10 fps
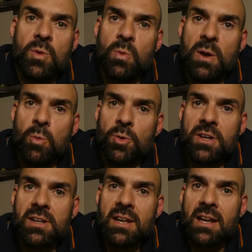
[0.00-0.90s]
we
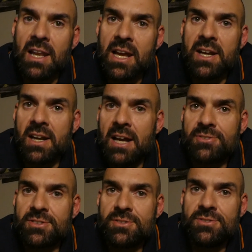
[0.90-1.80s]
wouldn't learn
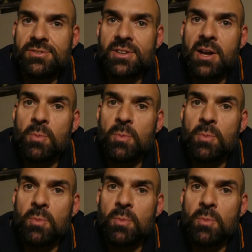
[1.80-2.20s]
lessons.